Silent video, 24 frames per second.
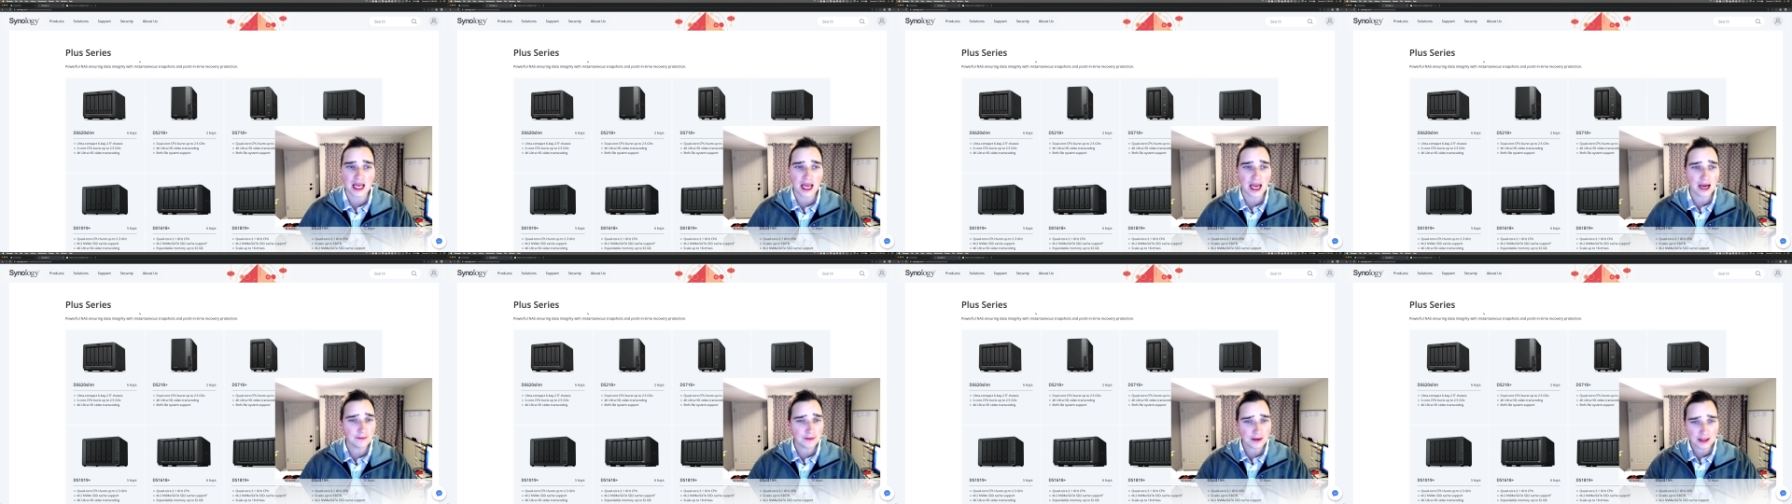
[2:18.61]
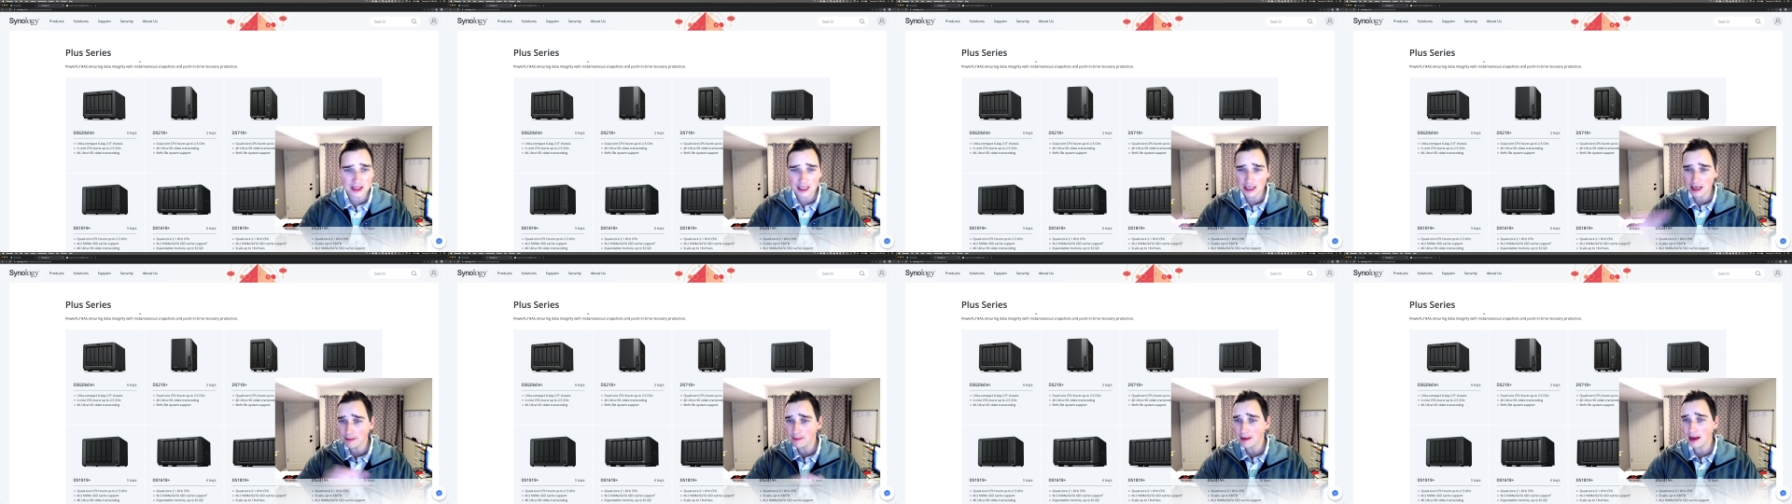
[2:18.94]

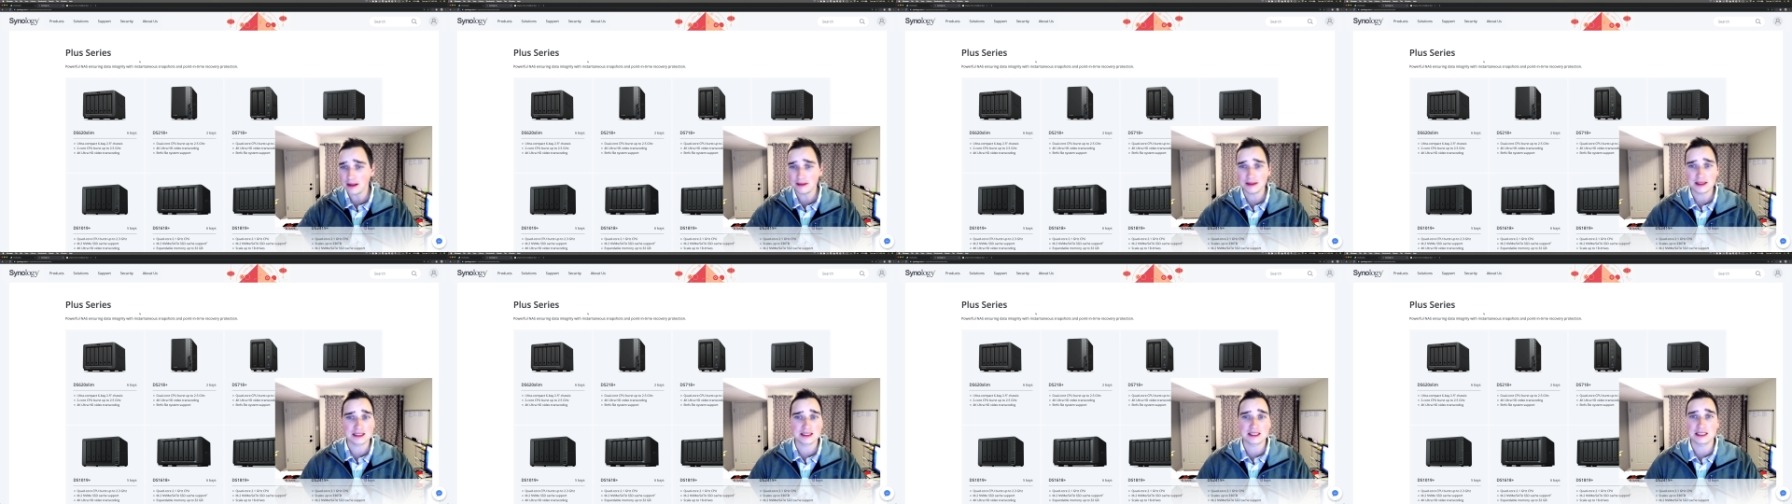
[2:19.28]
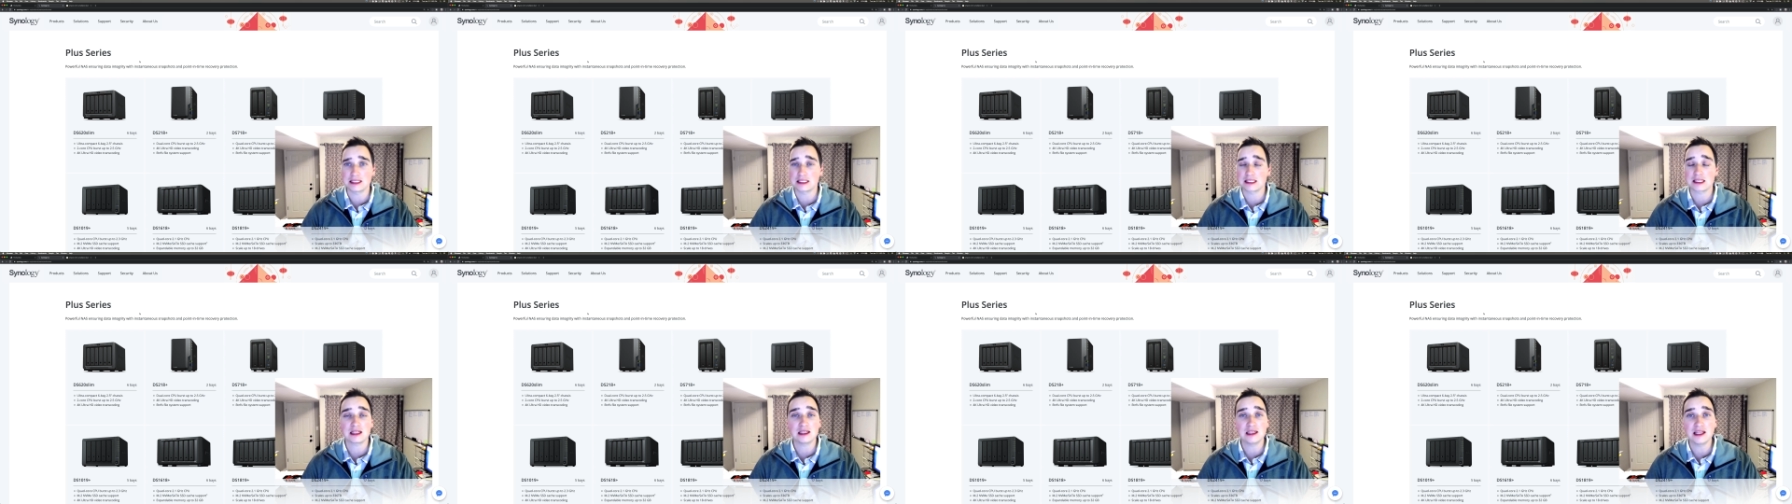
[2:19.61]
everything about this
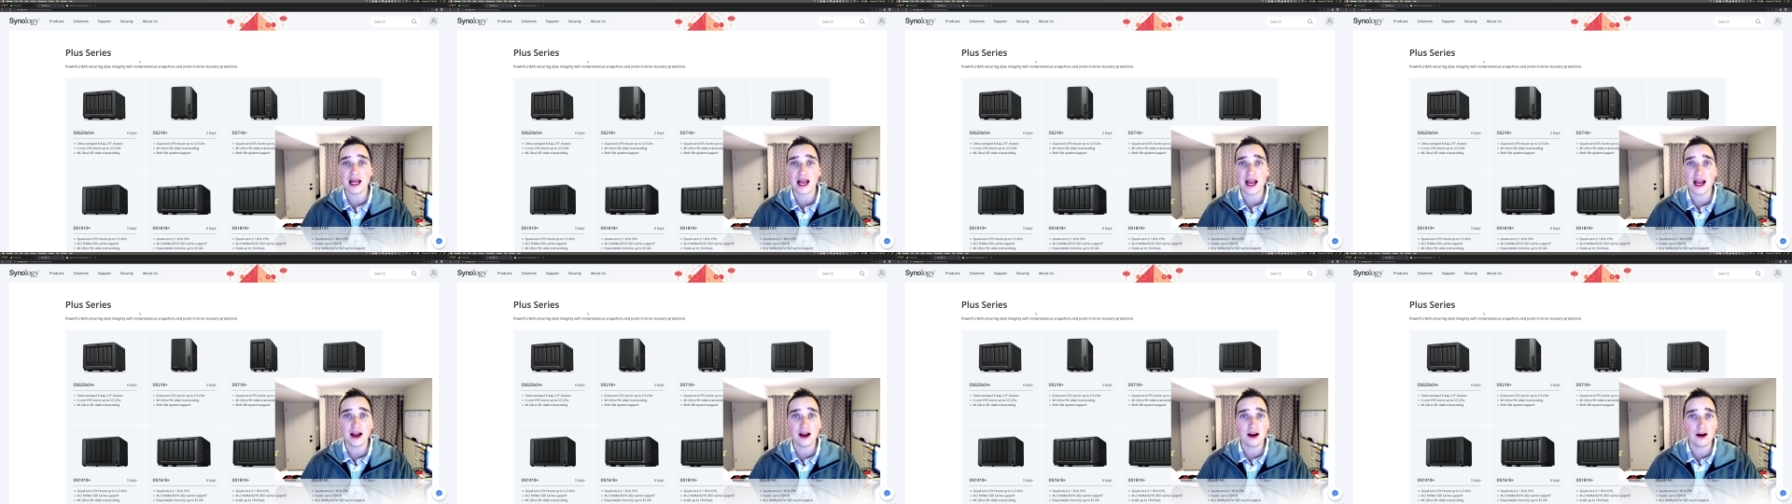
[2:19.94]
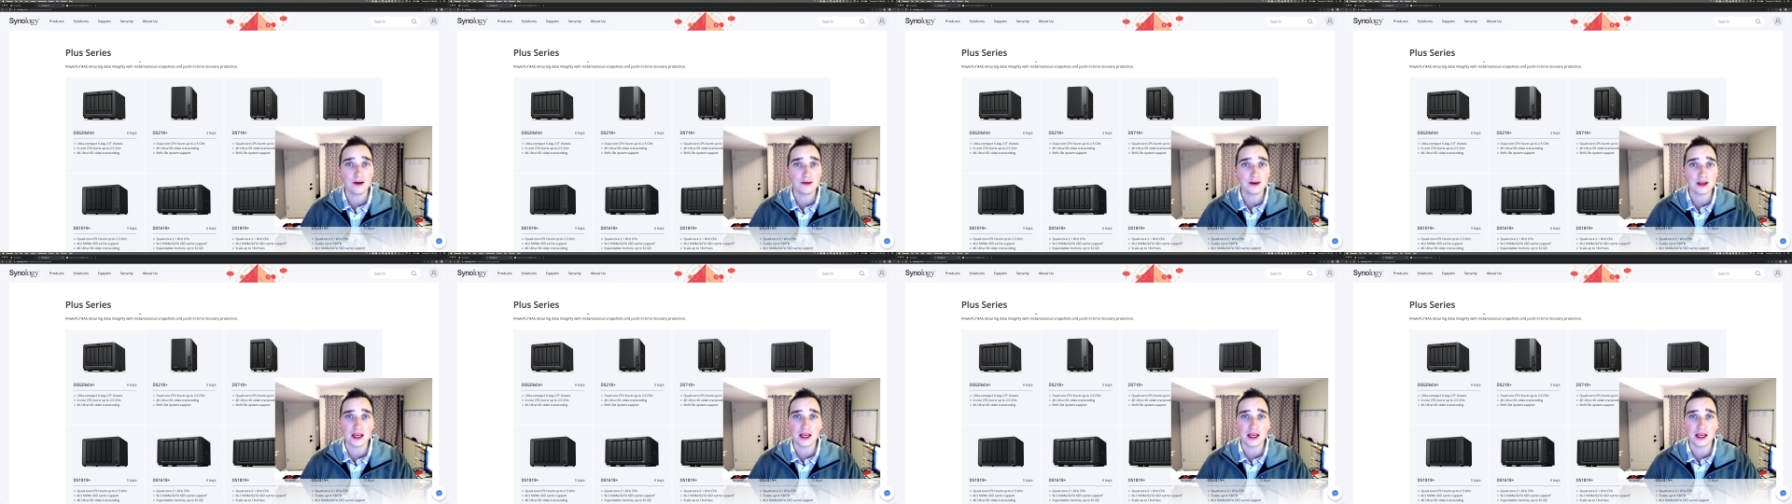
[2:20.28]
is cloud